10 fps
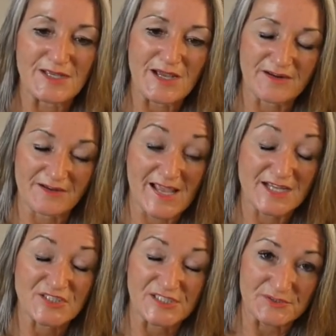and I
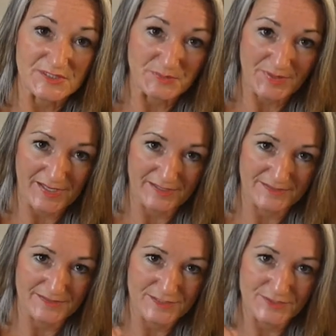actually used
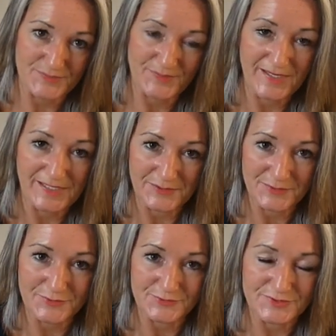pins to pin it
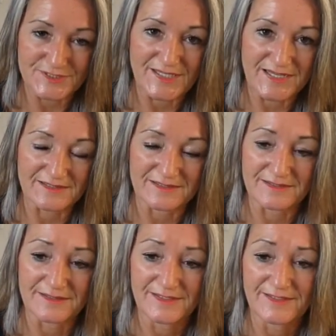all together,
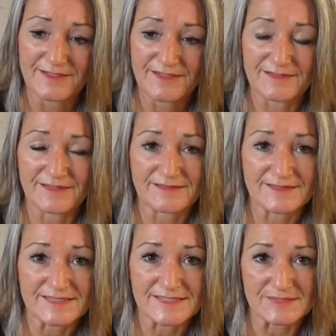and then I
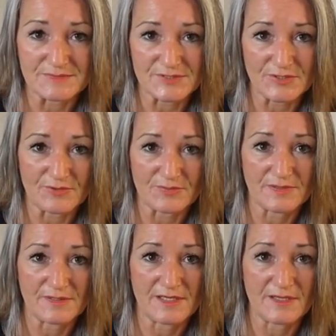did some top
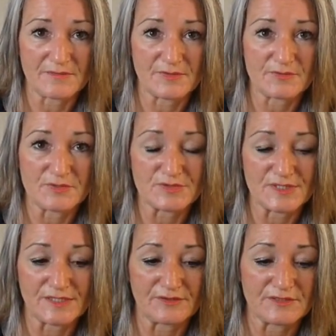
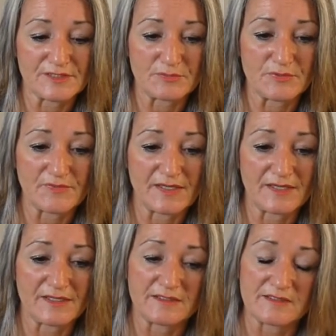quilting on the top of it
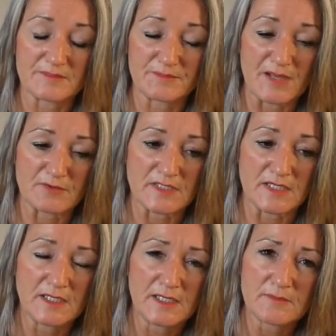and bound it,
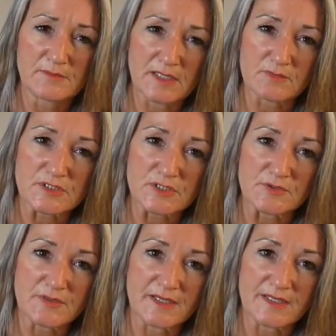but it was
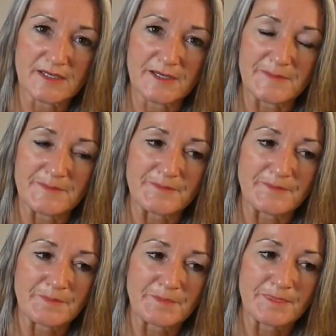quite,
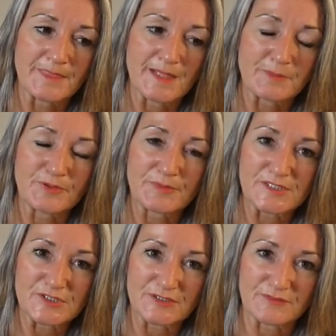probably
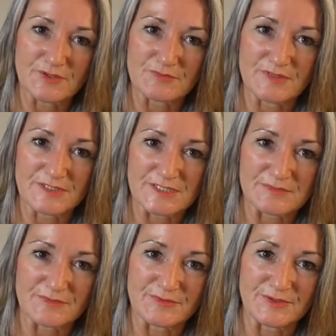should have gone with a
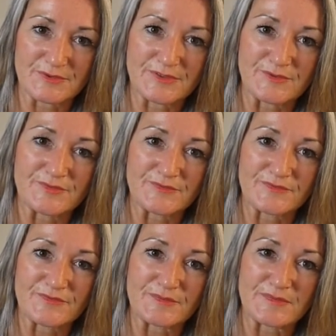smaller quilt
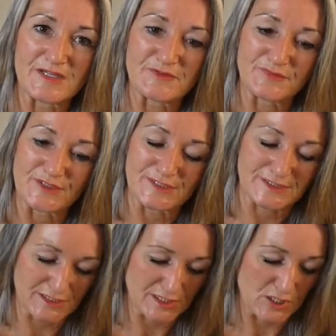for my first
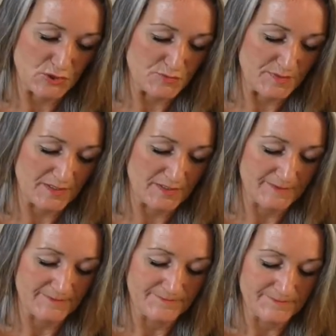go, but
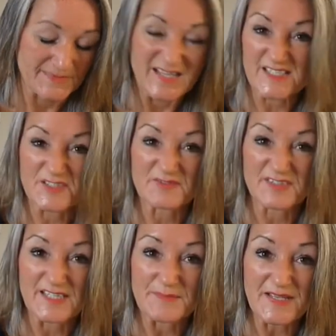that's not
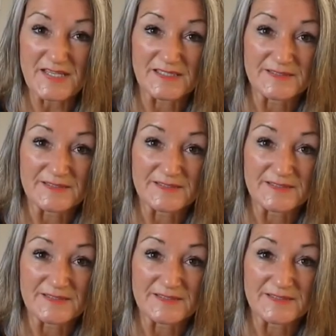really me.